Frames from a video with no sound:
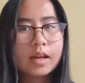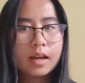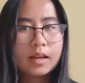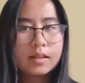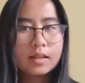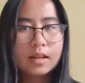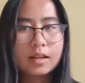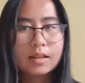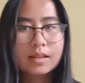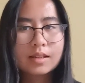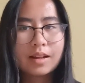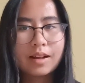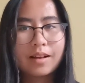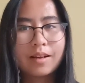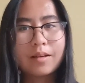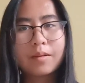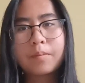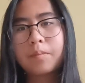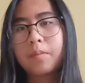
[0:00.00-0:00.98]
you guys next
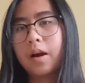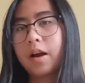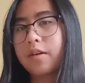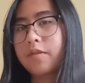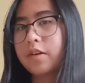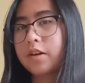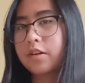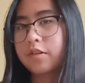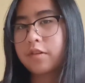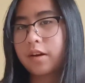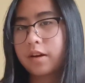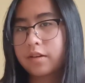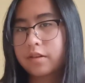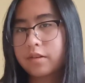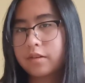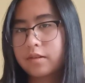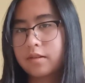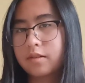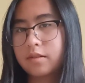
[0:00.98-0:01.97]
time. Bye Raider
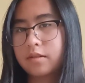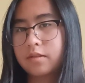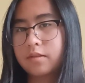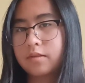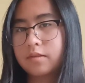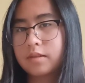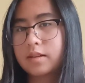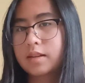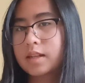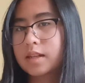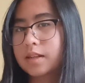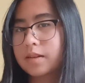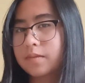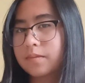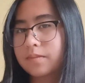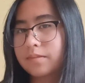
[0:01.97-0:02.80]
Raccoons!